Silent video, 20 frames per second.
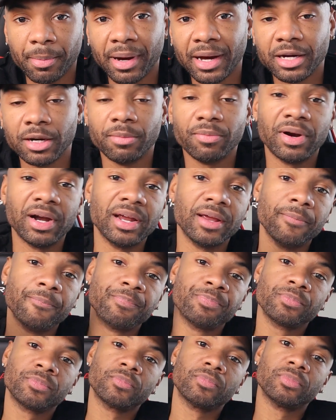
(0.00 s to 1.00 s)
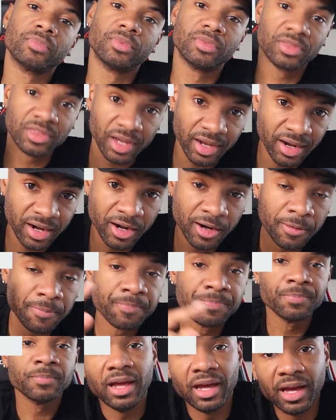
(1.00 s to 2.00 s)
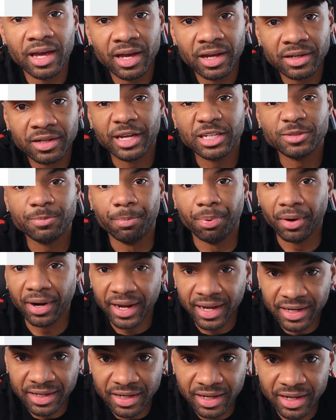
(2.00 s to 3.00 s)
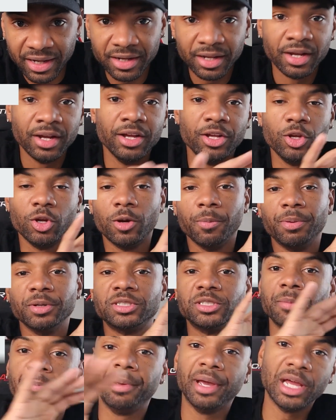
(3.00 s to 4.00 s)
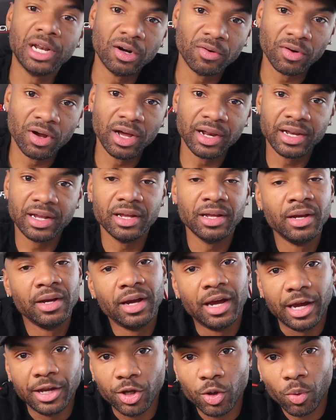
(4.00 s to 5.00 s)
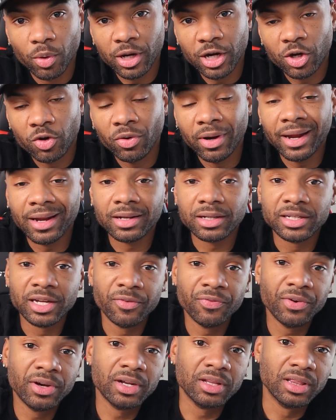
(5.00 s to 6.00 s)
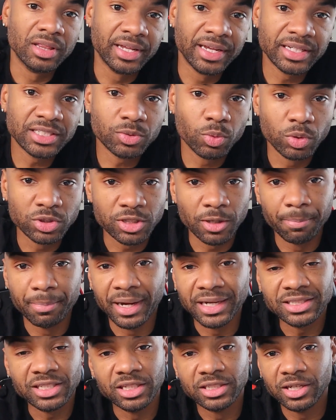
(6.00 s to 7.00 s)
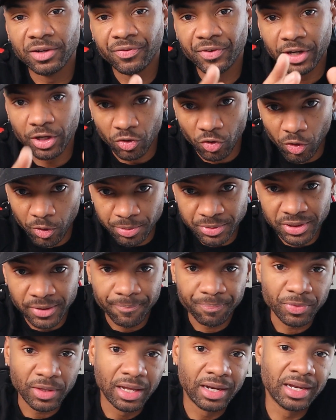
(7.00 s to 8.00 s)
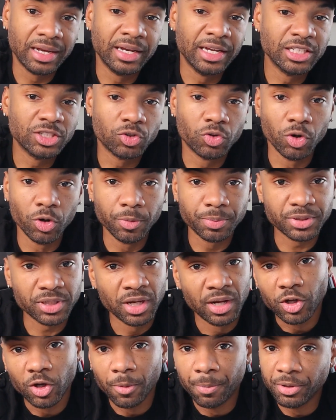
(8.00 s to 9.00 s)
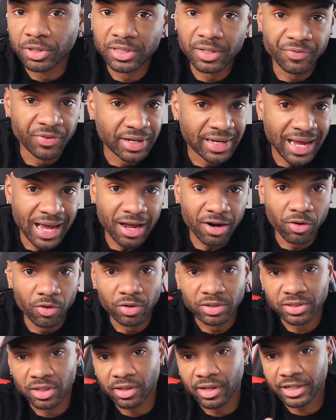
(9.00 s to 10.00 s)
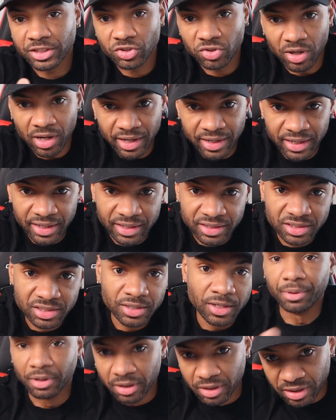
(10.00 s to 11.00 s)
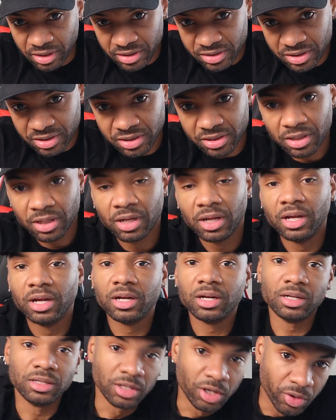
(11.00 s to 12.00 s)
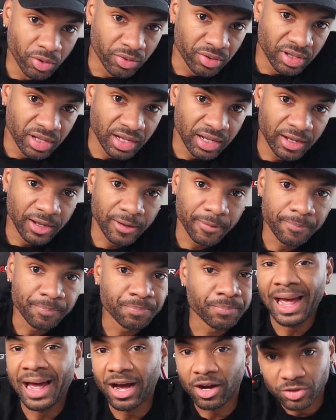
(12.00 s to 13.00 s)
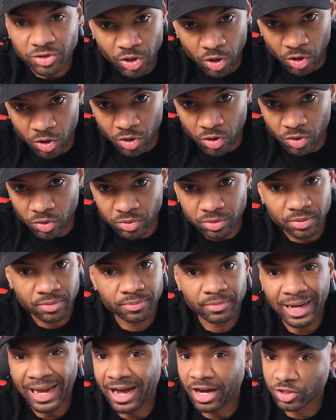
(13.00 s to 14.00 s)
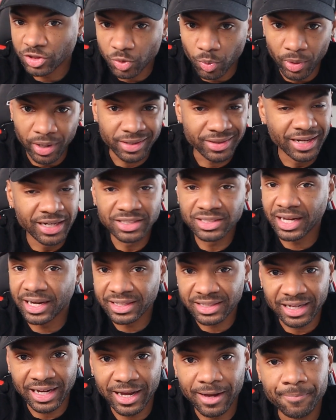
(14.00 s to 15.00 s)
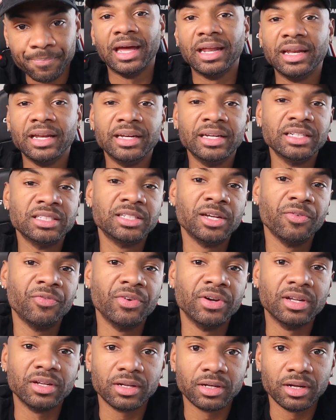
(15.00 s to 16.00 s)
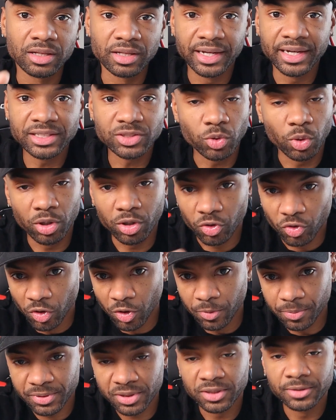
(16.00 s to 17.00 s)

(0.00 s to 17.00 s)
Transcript: mine up right there, and it's branded. You can put your banner on it, and you want to create different lists, which are basically different groups. And in these groups, you can put different categories: electronics, books, clothing, household, houseware, things like that. And in these different lists or groups,